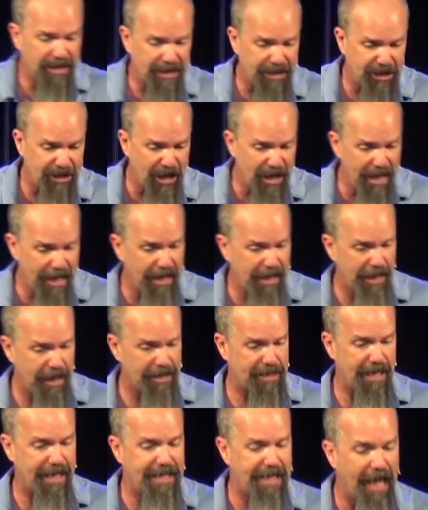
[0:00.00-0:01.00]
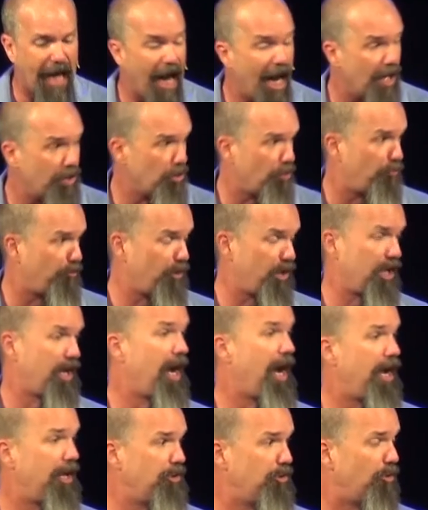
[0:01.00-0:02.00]
the scene as they gathered for their
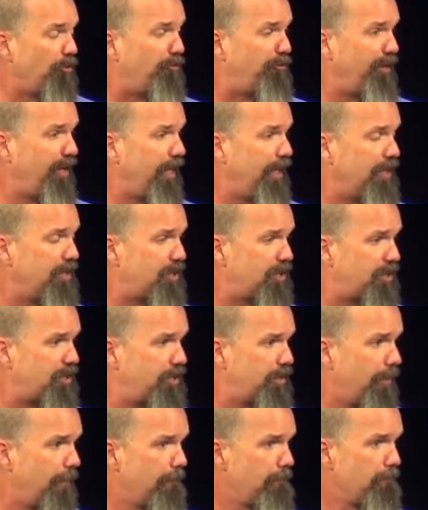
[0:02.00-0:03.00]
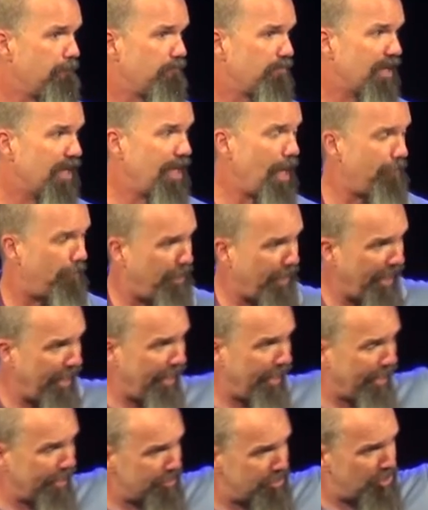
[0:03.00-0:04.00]
annual feast. And that
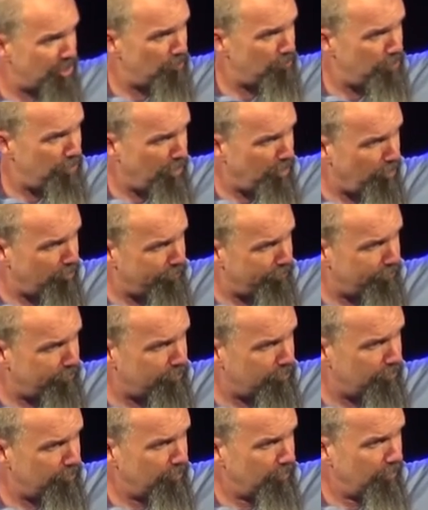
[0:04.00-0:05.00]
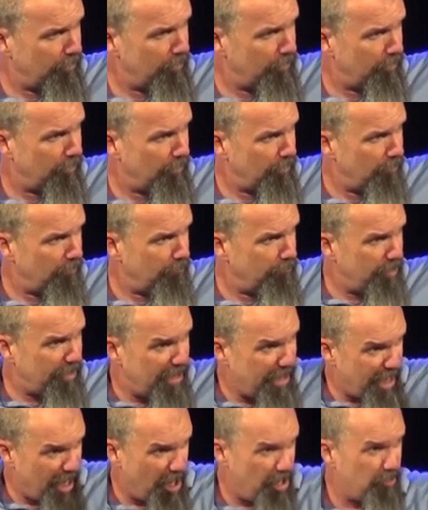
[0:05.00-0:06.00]
painting is so beautiful. But
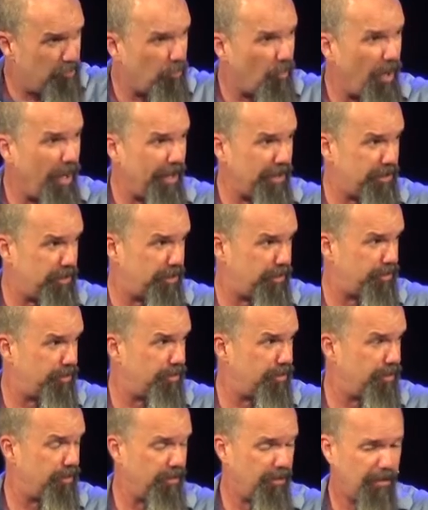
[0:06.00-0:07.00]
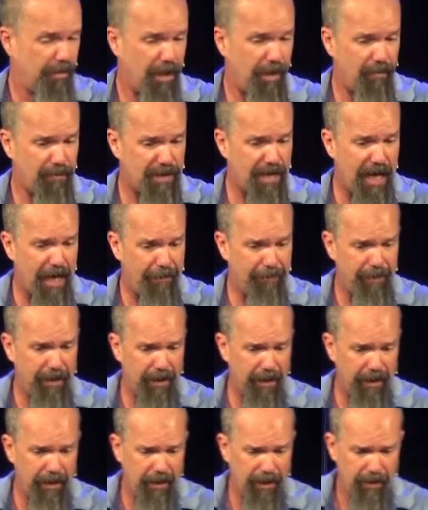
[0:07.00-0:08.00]
the unrest that was
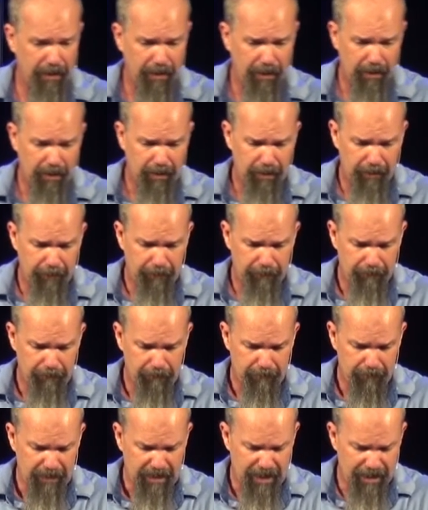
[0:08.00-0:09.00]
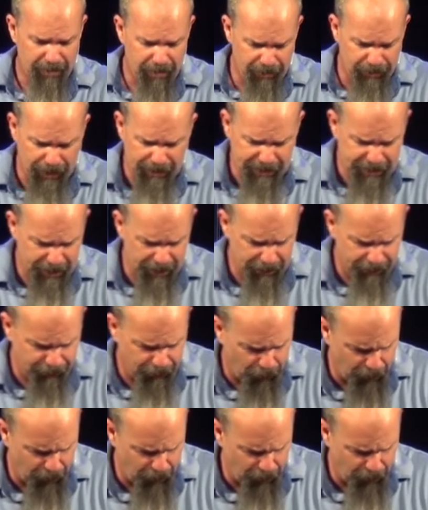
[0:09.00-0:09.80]
happening. And then things get even